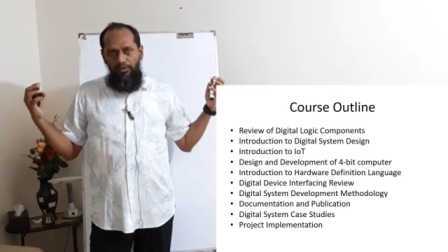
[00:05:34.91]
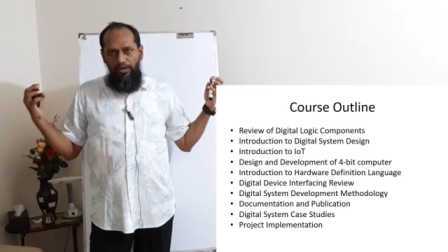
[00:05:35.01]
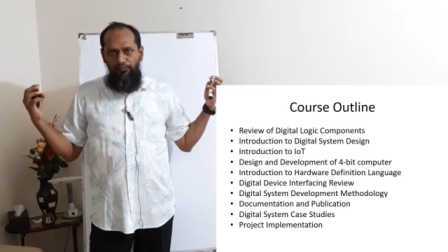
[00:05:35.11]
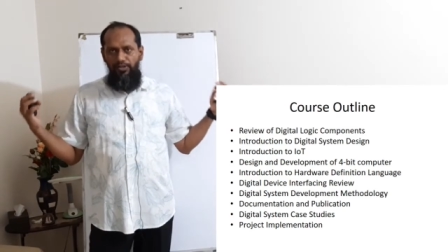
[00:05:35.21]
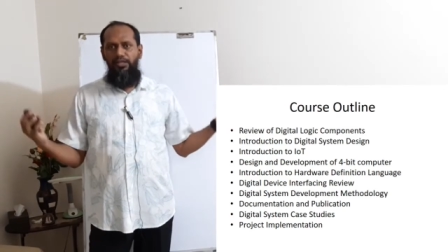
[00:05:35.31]

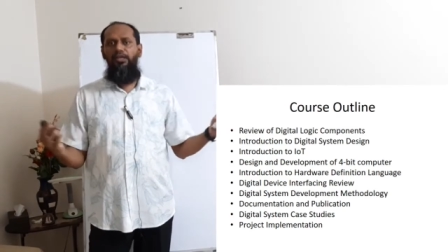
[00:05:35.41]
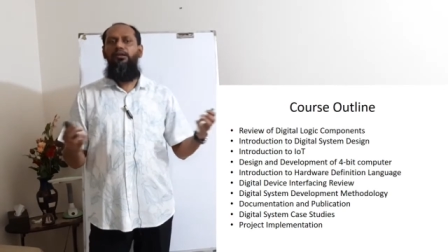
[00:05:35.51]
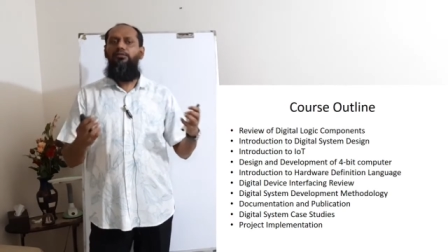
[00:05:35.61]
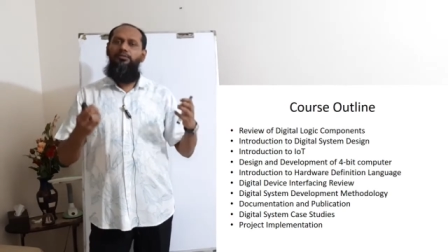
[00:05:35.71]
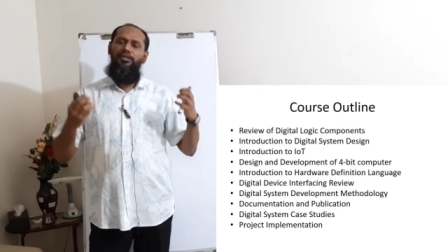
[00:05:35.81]

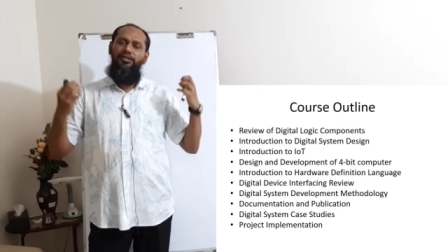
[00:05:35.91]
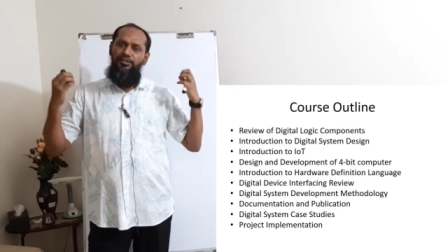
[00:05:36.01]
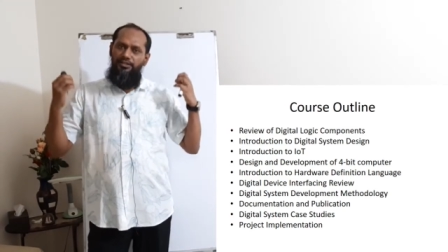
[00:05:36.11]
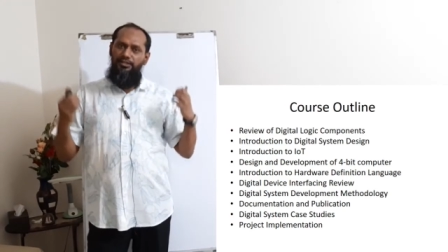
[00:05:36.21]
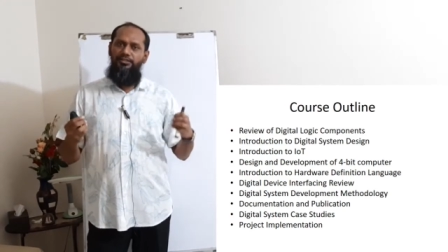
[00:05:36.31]
everything in
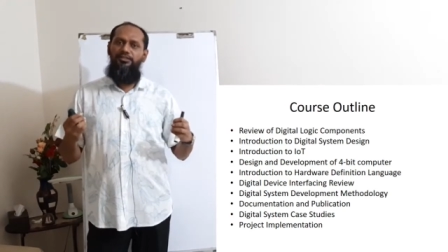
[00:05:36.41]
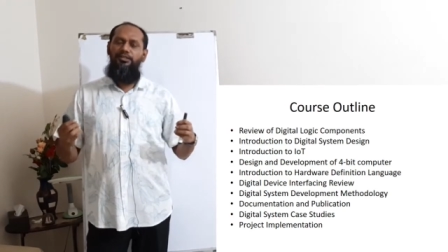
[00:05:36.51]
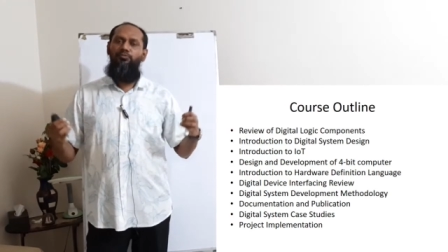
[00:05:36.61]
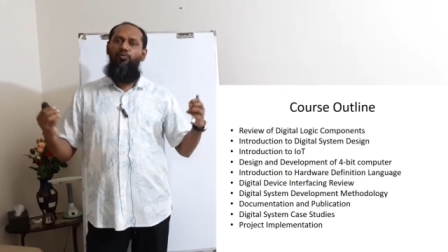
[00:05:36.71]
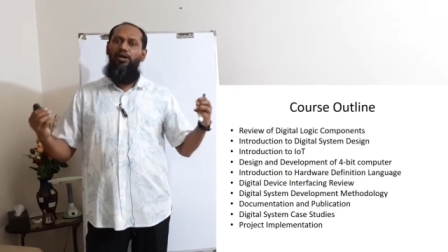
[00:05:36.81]
digital
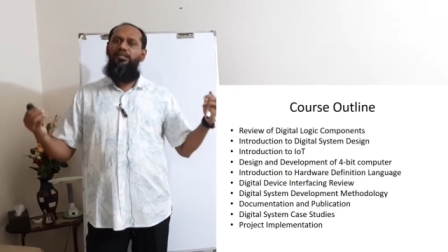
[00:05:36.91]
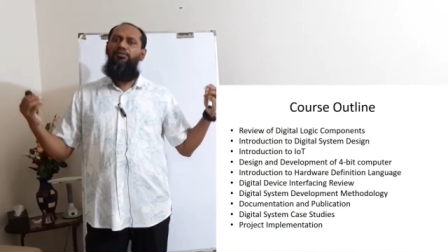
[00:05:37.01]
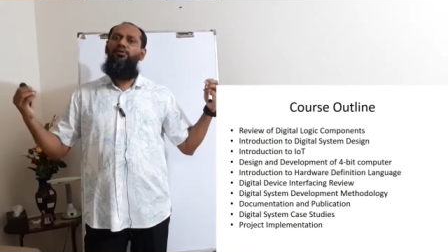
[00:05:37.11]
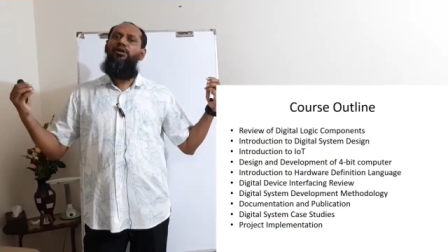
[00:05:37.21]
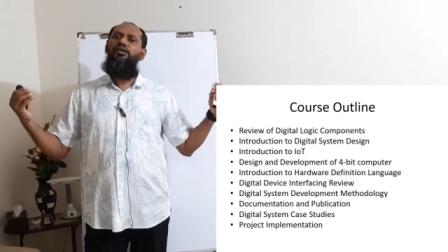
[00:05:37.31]
system,
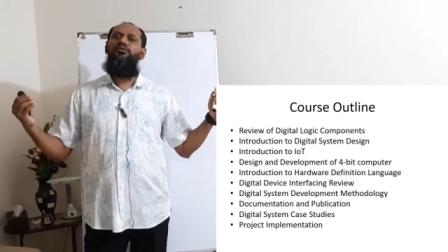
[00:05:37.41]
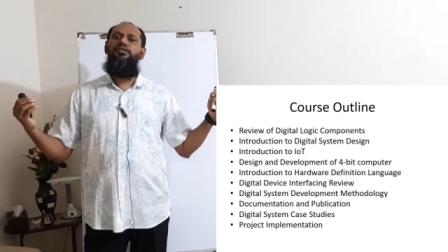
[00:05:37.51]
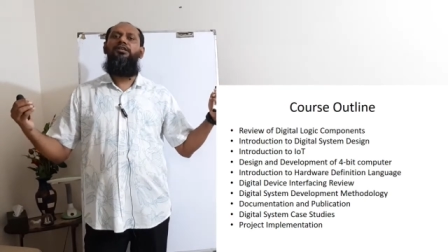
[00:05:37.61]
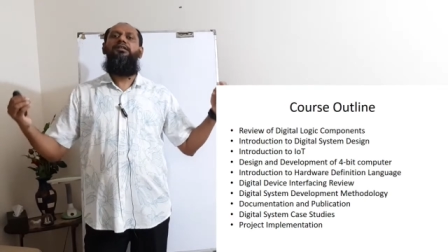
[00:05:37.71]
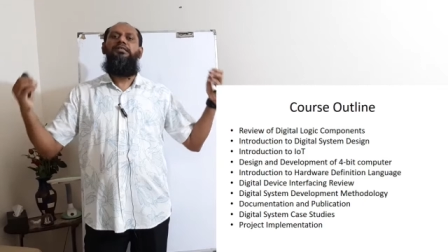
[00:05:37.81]
whatever we are
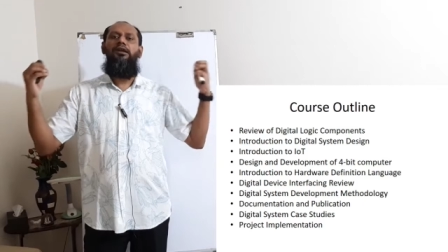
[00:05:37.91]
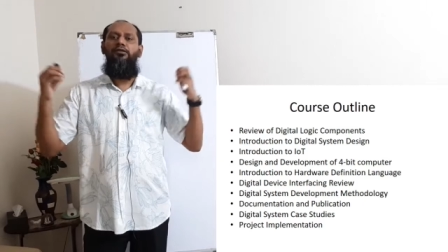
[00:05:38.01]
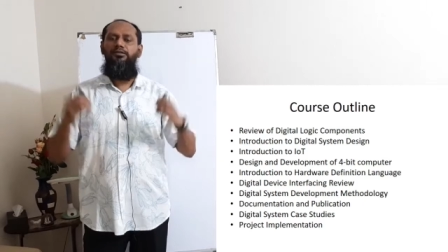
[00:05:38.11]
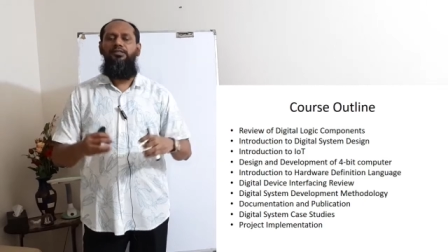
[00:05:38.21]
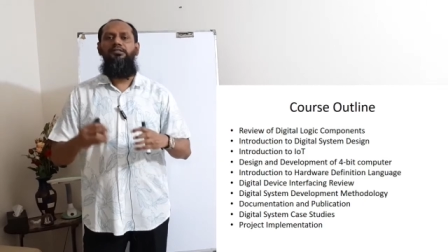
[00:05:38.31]
using is
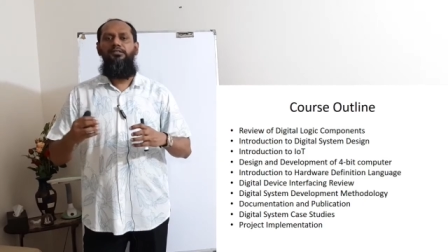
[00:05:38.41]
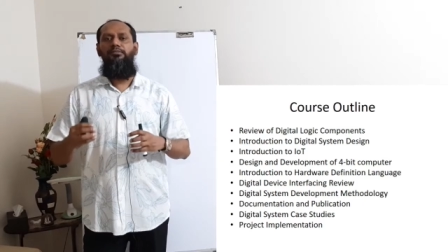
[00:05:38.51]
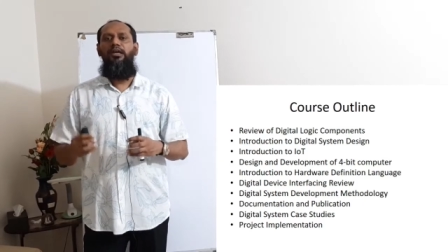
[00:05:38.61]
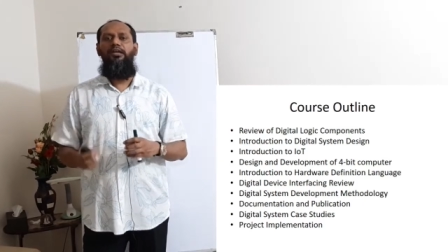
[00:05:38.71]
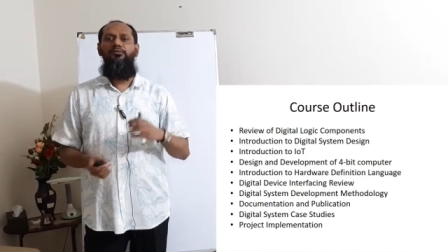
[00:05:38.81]
analog system.
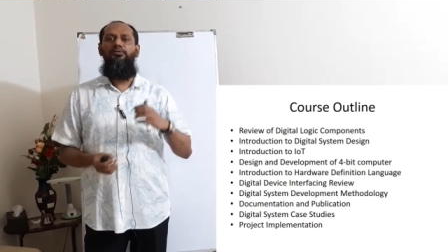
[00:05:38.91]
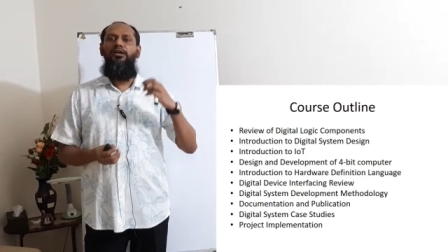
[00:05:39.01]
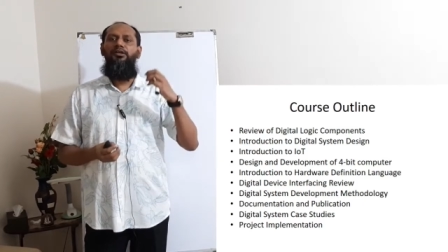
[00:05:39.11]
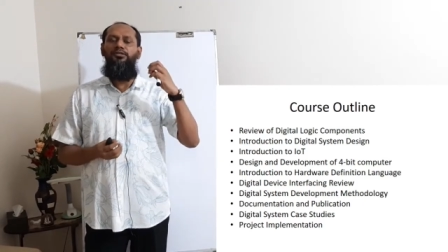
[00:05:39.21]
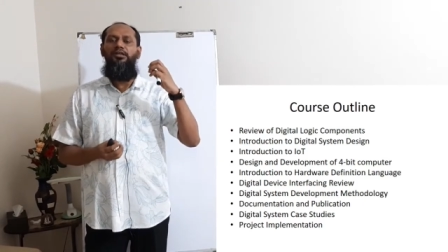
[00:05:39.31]
Like we are
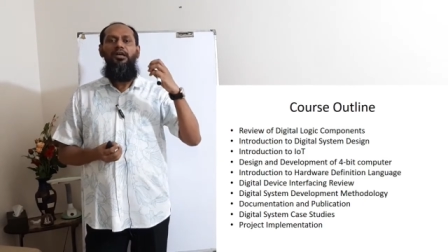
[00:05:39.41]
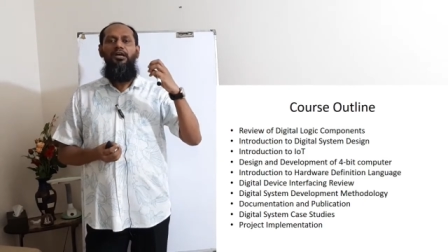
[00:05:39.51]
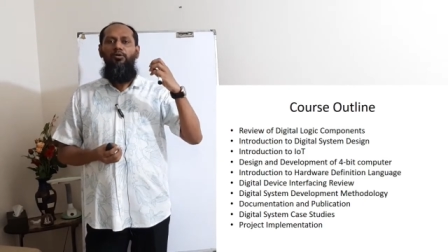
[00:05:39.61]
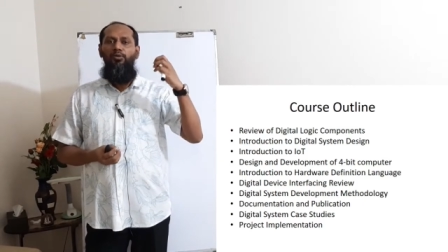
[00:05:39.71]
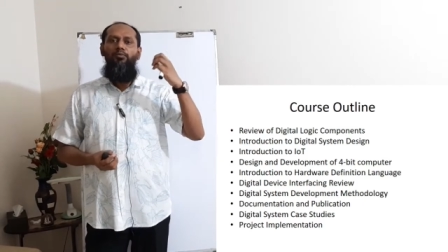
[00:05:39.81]
using,
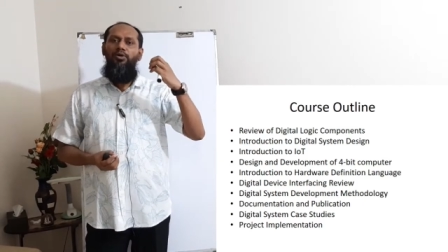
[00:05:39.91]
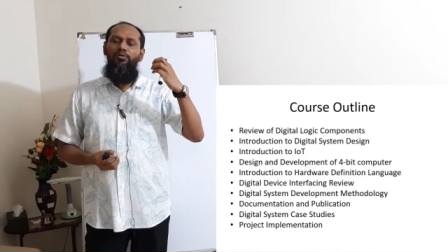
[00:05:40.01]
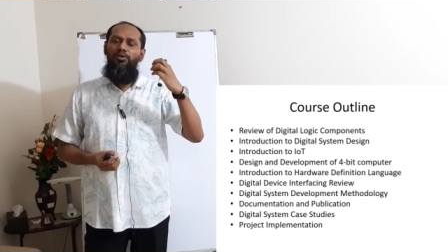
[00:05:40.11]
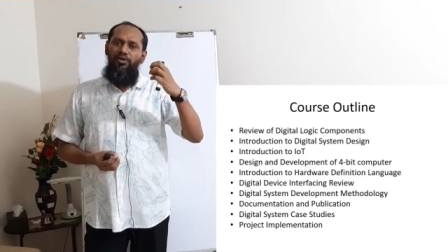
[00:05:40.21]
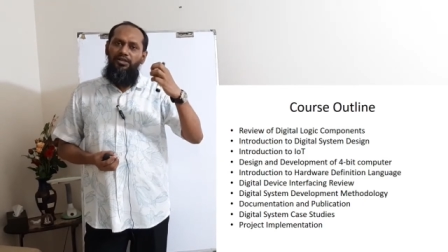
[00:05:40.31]

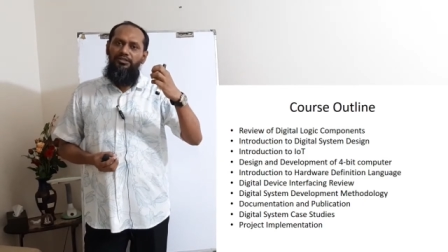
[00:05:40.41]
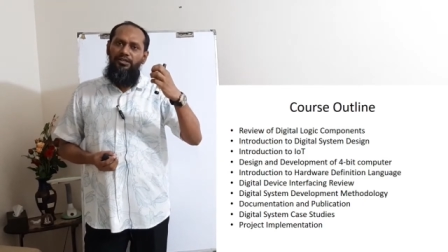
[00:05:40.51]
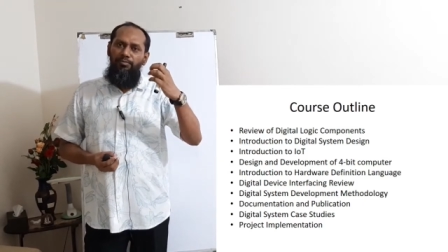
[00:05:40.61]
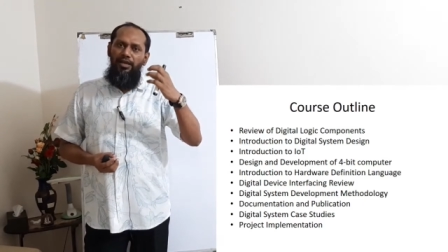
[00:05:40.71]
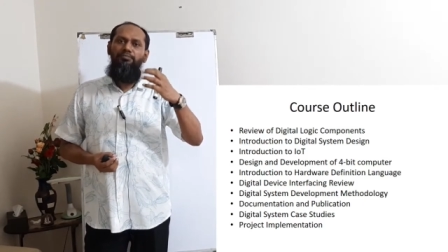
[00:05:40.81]
what is
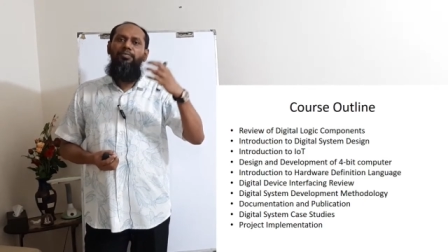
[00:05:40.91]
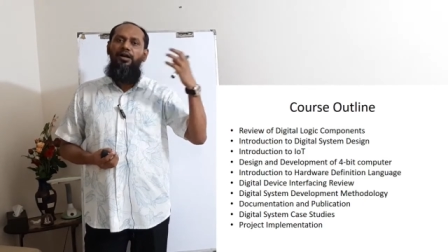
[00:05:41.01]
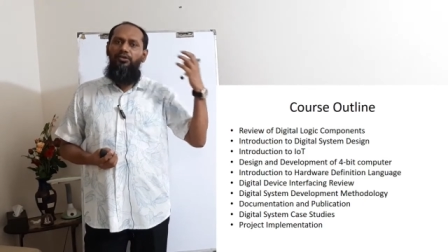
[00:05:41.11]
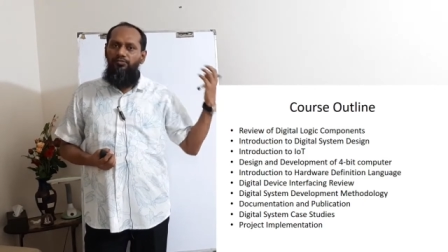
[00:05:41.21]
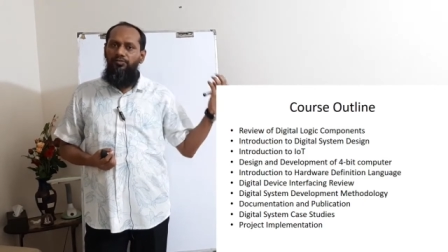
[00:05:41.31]
the main
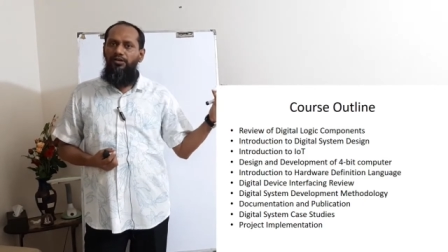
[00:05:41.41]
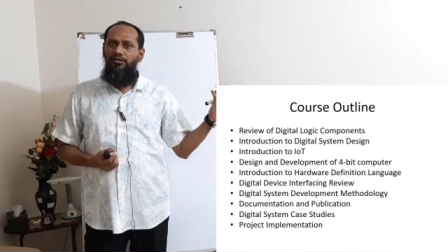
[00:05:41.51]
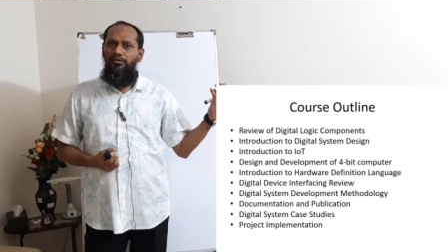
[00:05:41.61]
part of a